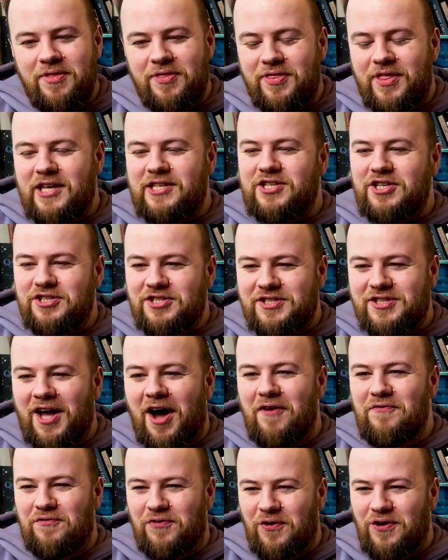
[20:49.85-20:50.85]
this is
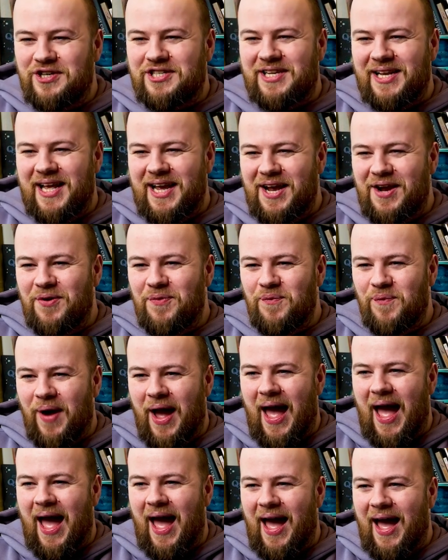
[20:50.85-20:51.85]
unfortunately
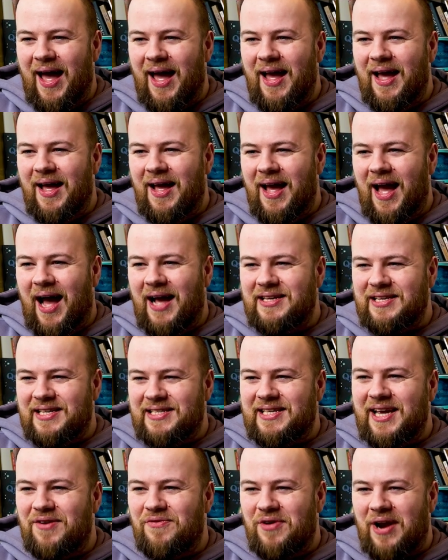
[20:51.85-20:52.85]
where, as I
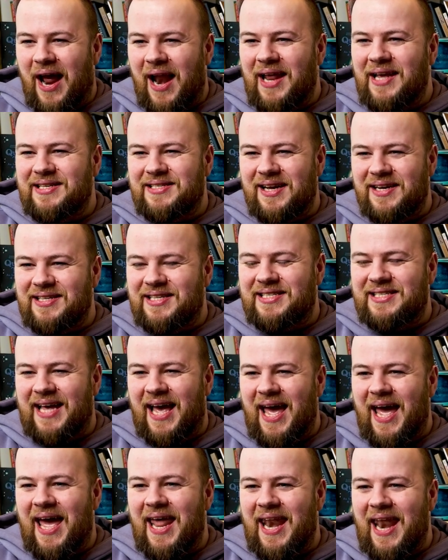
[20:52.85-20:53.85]
said, reality started to
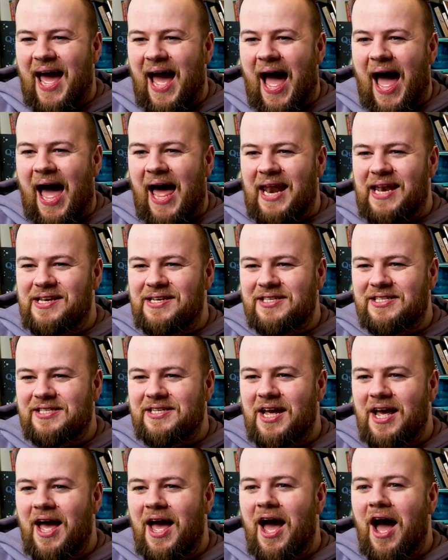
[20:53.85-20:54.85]
set in, and
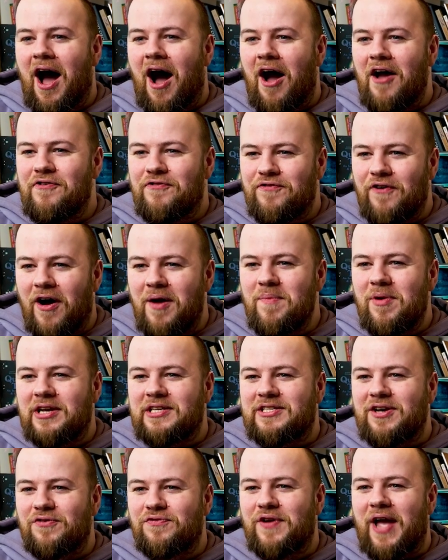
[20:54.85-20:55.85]
I find
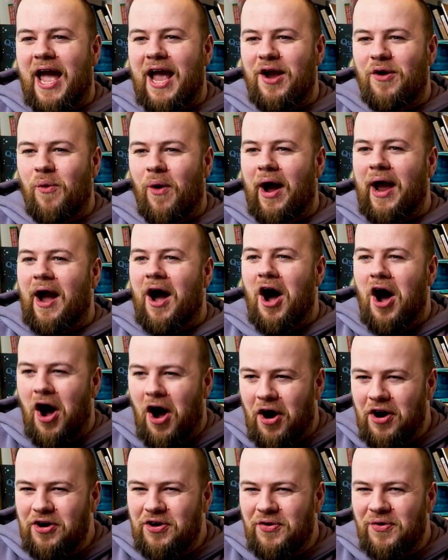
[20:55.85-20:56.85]
myself getting quite
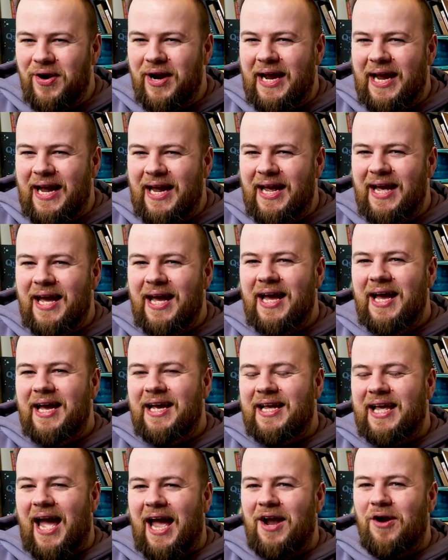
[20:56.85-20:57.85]
hungry,
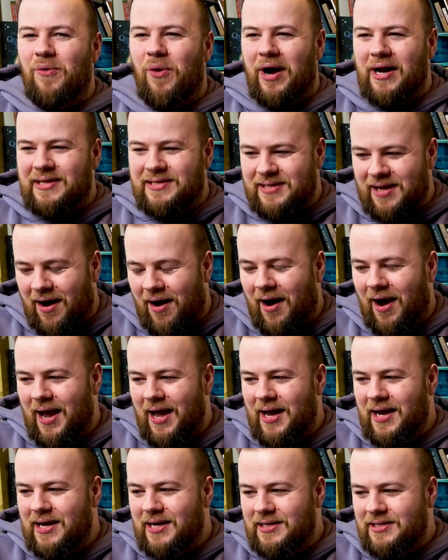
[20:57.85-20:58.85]
getting quite
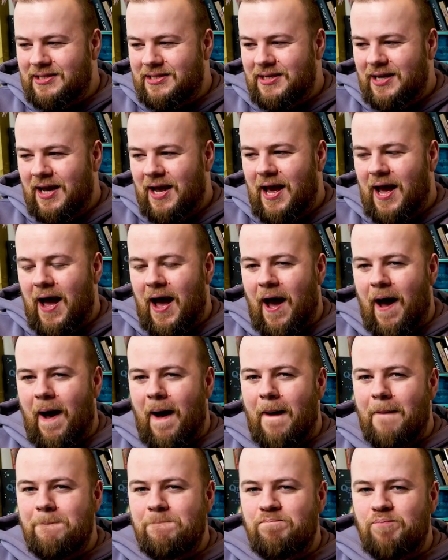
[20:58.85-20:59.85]
tired.
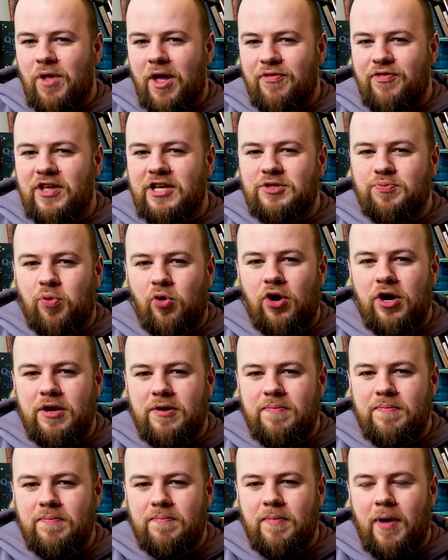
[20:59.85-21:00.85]
At this point,